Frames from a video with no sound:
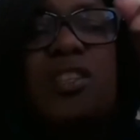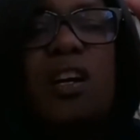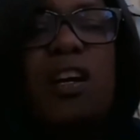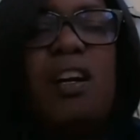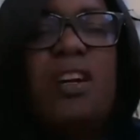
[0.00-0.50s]

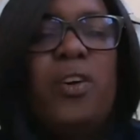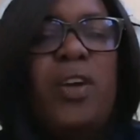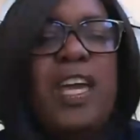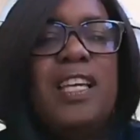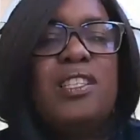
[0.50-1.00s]
are,
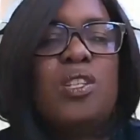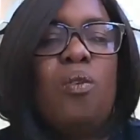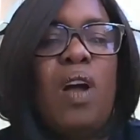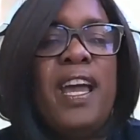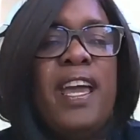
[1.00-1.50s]
okay,
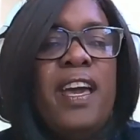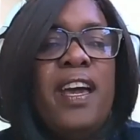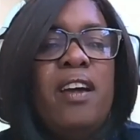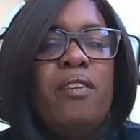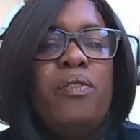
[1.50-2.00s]
so I
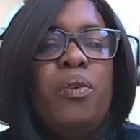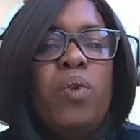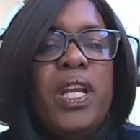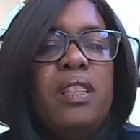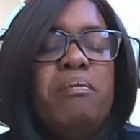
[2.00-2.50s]
have the
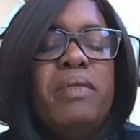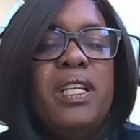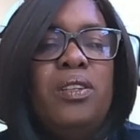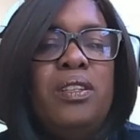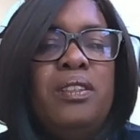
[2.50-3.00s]
one in the
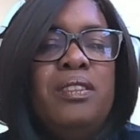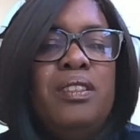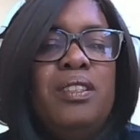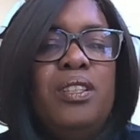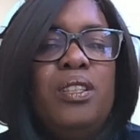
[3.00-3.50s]
middle,
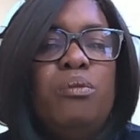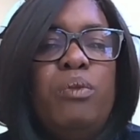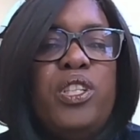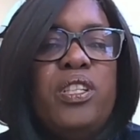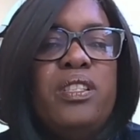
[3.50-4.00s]

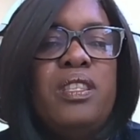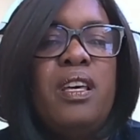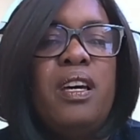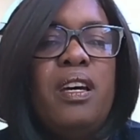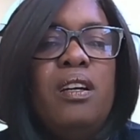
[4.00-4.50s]
which is
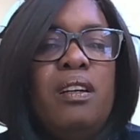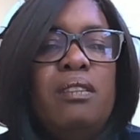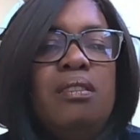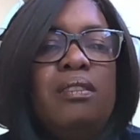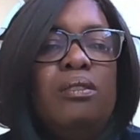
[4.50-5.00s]
the
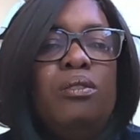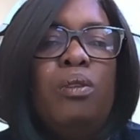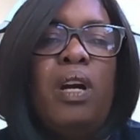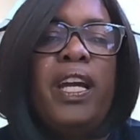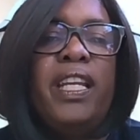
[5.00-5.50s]

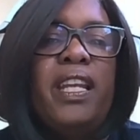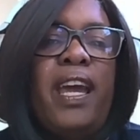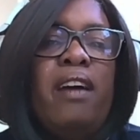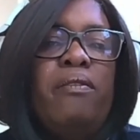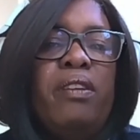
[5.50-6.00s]
Oh, I need to
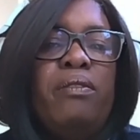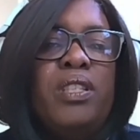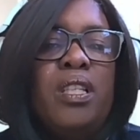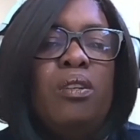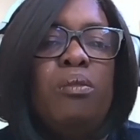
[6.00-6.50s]
have every
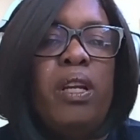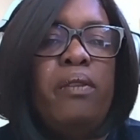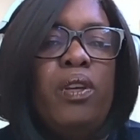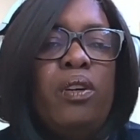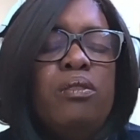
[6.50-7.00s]
single one
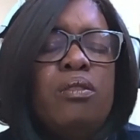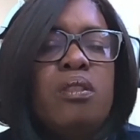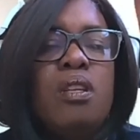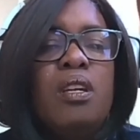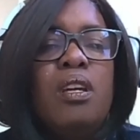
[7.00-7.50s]
of those.
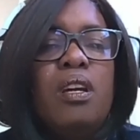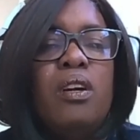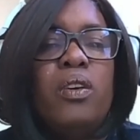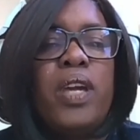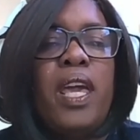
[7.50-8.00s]

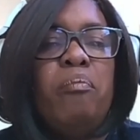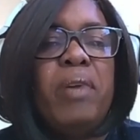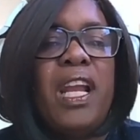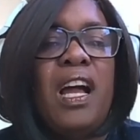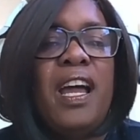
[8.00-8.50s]
Okay,
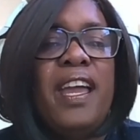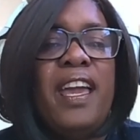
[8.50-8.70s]
but I